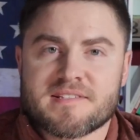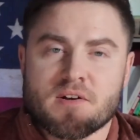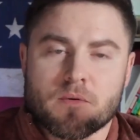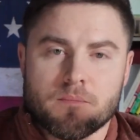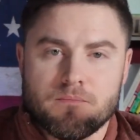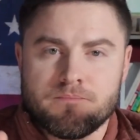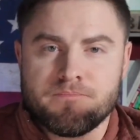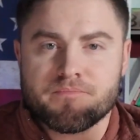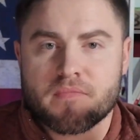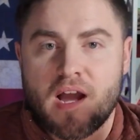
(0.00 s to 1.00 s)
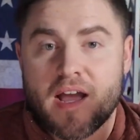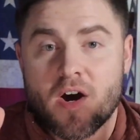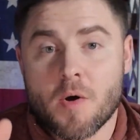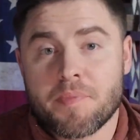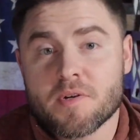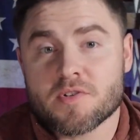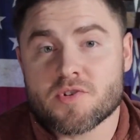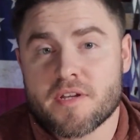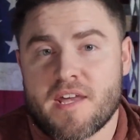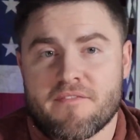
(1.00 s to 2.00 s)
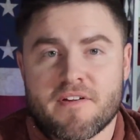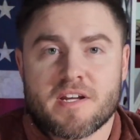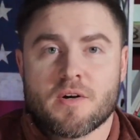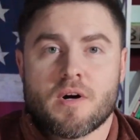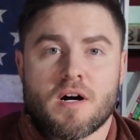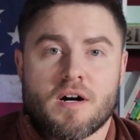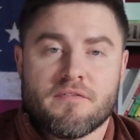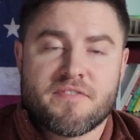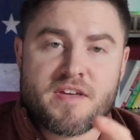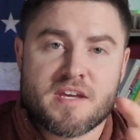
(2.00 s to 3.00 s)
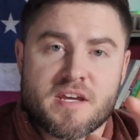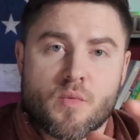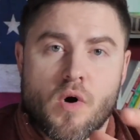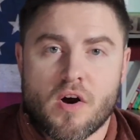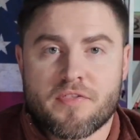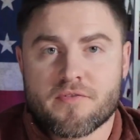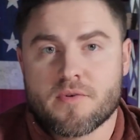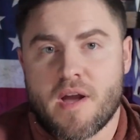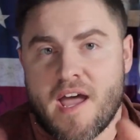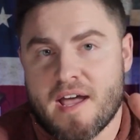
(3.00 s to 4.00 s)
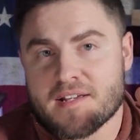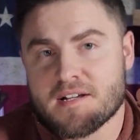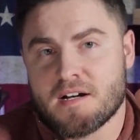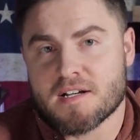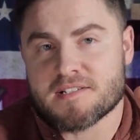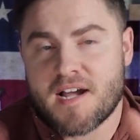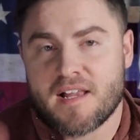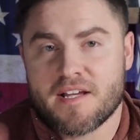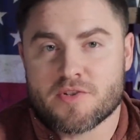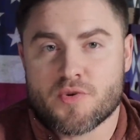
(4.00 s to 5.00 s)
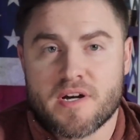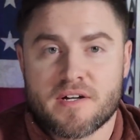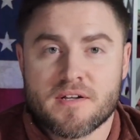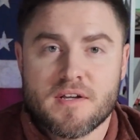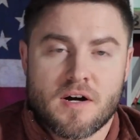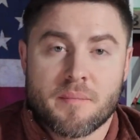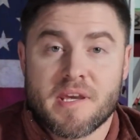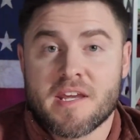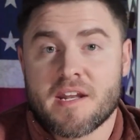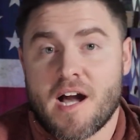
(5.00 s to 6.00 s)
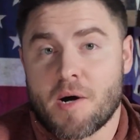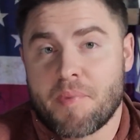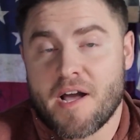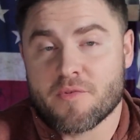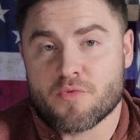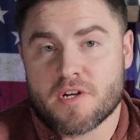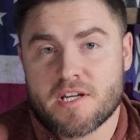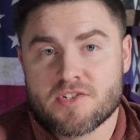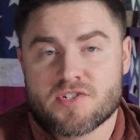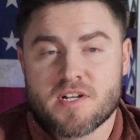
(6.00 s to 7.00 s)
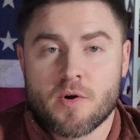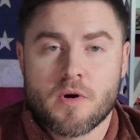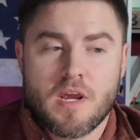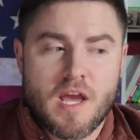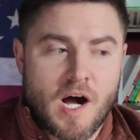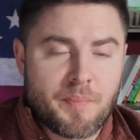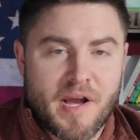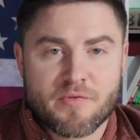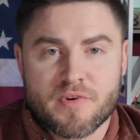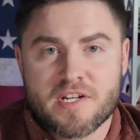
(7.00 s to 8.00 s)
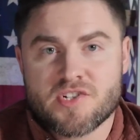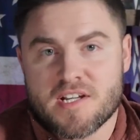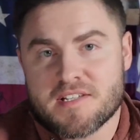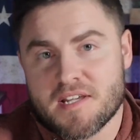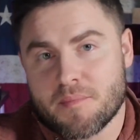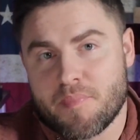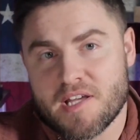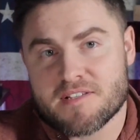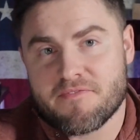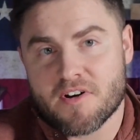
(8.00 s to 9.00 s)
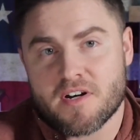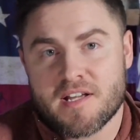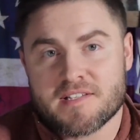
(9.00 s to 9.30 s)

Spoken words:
So I hope you enjoyed that video of the walkthrough at Skylight Trail in Alpine Ridge. So Alpine Ridge is in Pittsford.